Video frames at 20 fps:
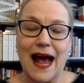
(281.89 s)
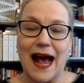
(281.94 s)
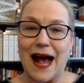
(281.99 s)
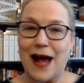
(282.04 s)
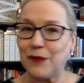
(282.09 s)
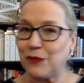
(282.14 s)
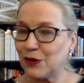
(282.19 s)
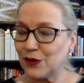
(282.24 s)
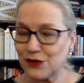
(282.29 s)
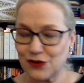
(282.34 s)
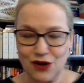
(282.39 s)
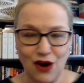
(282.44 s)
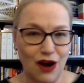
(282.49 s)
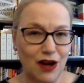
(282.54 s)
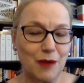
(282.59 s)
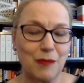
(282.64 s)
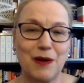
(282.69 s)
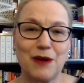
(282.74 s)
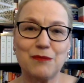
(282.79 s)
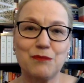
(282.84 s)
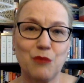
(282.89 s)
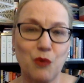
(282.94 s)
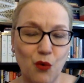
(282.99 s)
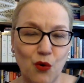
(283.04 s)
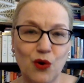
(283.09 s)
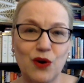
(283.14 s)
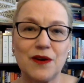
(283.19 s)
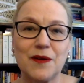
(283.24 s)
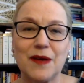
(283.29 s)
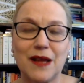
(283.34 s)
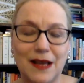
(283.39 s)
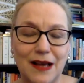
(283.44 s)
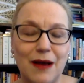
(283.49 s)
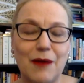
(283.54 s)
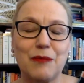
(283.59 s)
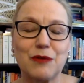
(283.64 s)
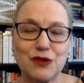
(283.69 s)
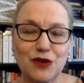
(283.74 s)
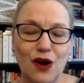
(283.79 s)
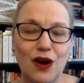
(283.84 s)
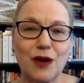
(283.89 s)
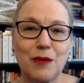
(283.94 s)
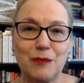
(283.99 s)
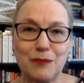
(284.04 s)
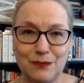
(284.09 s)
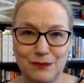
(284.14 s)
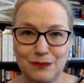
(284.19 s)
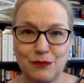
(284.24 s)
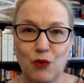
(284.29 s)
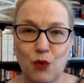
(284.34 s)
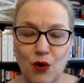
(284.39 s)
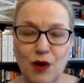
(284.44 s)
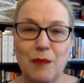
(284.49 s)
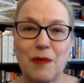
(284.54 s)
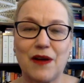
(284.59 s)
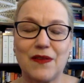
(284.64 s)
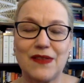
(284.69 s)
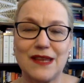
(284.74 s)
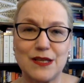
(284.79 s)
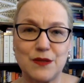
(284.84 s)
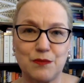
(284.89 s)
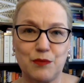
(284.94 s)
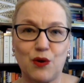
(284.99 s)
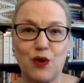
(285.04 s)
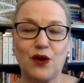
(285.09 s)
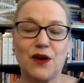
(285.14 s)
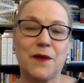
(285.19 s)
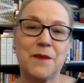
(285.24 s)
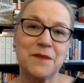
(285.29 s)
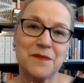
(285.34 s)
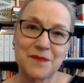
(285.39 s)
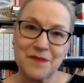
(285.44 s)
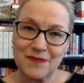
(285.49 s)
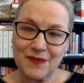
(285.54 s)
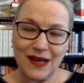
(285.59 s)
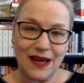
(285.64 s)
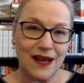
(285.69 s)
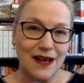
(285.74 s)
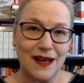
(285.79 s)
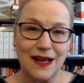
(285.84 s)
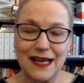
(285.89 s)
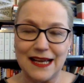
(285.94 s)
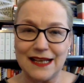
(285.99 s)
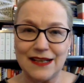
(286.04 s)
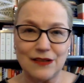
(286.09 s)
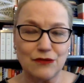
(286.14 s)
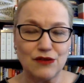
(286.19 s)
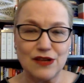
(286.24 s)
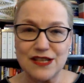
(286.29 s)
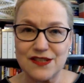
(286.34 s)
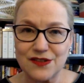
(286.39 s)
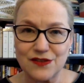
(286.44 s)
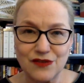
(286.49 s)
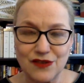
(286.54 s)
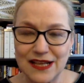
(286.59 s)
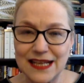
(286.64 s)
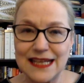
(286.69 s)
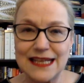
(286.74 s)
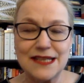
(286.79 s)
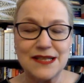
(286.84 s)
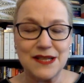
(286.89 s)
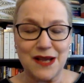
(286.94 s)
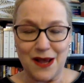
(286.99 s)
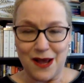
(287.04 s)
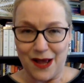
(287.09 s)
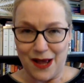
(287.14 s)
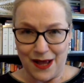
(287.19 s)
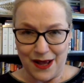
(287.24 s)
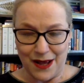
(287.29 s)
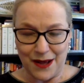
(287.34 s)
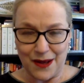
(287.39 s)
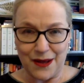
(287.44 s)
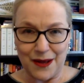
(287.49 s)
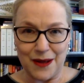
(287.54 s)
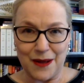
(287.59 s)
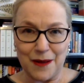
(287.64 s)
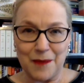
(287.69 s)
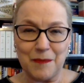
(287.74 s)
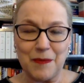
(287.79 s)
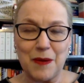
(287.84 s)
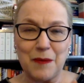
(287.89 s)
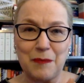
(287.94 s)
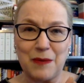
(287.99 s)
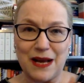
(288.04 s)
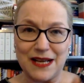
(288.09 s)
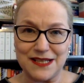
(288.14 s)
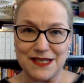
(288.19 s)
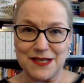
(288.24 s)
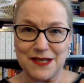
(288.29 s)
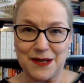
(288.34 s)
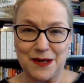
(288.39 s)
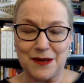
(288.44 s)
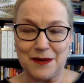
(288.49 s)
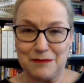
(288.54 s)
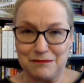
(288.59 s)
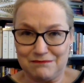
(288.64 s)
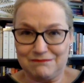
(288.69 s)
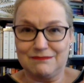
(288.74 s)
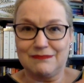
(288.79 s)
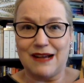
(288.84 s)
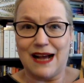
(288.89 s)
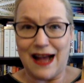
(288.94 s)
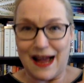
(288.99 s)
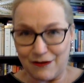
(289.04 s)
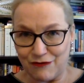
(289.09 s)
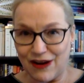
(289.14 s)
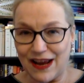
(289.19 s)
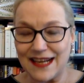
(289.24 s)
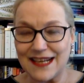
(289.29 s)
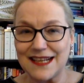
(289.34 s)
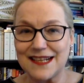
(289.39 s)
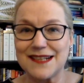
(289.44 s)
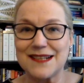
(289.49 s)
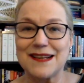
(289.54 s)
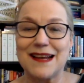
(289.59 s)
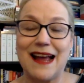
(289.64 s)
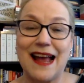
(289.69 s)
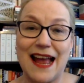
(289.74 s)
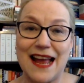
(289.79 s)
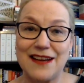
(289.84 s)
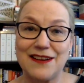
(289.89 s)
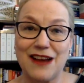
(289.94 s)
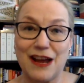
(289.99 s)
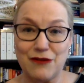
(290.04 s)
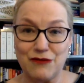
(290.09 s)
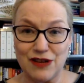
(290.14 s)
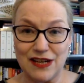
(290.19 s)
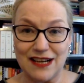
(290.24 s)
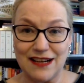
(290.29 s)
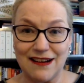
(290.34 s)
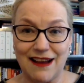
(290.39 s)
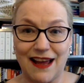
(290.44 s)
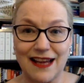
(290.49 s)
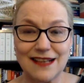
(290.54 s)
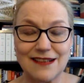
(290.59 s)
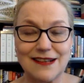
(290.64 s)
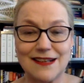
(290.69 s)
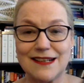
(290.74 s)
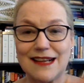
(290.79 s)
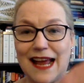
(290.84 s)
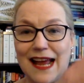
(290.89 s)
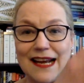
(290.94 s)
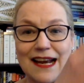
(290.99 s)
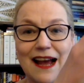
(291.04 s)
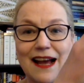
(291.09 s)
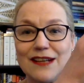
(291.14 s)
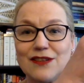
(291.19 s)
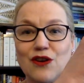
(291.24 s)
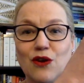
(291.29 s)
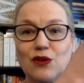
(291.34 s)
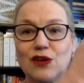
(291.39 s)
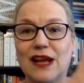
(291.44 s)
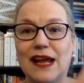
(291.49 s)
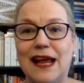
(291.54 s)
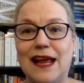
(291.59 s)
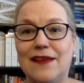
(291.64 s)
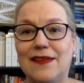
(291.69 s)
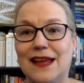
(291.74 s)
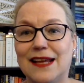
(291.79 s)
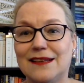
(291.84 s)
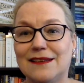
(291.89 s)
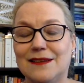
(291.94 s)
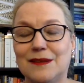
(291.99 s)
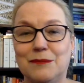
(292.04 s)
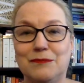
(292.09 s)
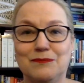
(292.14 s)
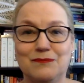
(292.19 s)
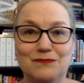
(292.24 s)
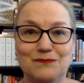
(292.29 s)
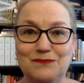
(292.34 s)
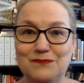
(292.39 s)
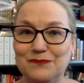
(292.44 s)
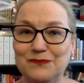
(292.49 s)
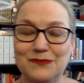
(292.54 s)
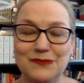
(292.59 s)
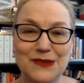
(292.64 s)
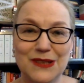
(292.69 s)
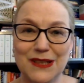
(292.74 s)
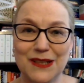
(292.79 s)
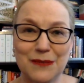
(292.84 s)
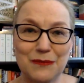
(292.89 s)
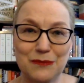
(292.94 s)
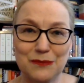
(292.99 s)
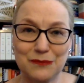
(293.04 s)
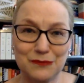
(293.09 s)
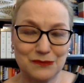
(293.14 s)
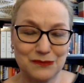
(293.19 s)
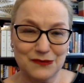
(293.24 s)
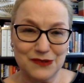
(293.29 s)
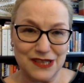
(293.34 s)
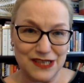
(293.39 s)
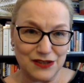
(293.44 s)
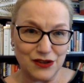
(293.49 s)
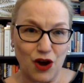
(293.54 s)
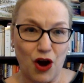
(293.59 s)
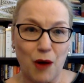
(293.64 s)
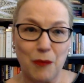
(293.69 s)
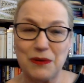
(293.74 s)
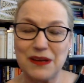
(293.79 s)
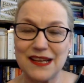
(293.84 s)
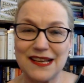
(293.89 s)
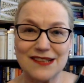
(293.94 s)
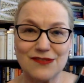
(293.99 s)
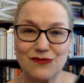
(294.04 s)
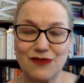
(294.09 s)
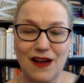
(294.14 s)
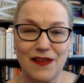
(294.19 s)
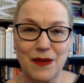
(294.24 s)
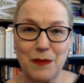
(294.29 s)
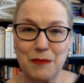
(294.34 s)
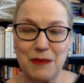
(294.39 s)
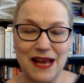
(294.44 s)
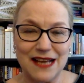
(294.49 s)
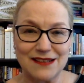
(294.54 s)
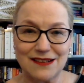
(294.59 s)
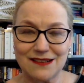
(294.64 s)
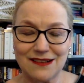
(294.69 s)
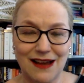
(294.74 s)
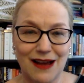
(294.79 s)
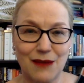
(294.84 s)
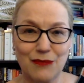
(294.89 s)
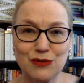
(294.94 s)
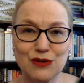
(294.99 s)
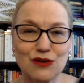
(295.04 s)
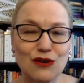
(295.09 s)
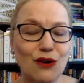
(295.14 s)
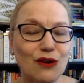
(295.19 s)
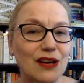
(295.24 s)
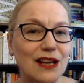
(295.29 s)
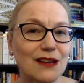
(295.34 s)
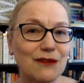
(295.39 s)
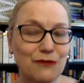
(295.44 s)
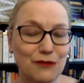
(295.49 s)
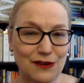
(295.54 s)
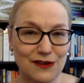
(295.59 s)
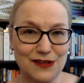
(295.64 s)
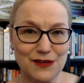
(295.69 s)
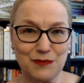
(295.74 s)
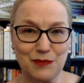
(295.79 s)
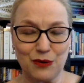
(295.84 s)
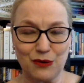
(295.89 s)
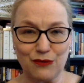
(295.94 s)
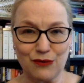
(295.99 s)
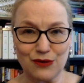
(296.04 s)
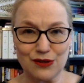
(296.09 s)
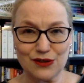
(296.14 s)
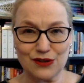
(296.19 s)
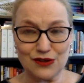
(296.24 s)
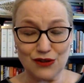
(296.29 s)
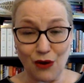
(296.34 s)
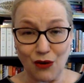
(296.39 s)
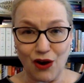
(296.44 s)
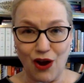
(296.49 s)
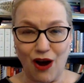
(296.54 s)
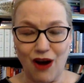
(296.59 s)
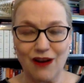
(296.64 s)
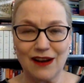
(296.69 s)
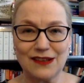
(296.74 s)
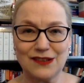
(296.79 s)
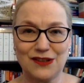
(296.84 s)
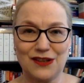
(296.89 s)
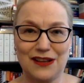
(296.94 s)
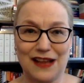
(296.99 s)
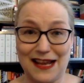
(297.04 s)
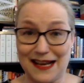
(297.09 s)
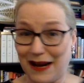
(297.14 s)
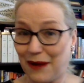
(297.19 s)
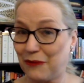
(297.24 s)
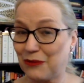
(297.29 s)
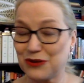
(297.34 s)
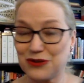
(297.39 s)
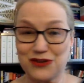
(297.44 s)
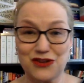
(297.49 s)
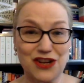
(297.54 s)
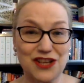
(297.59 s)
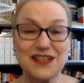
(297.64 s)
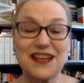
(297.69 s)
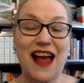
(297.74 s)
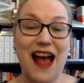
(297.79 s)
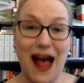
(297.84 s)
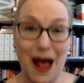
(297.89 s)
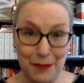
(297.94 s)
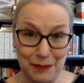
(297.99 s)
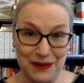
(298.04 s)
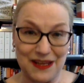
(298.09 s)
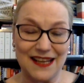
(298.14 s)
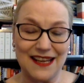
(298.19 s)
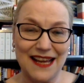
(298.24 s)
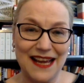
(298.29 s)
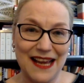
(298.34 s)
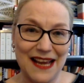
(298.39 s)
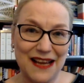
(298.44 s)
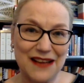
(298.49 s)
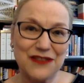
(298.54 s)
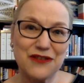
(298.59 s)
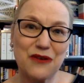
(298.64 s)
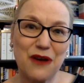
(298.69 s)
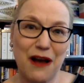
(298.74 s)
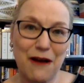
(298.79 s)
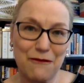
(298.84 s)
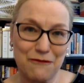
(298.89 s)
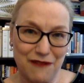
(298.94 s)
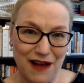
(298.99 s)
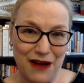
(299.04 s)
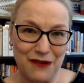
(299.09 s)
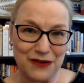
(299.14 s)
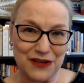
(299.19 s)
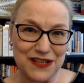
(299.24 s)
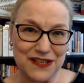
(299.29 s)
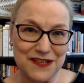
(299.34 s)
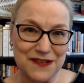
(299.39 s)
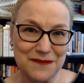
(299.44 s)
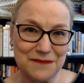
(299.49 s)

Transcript: I will talk about more. I will talk more about this book uh, in a recent reads, um, but I read it and I really liked it, and I don't care that the the this copy is rather battered. I was looking for this book for so long so that I was just happy to have found it.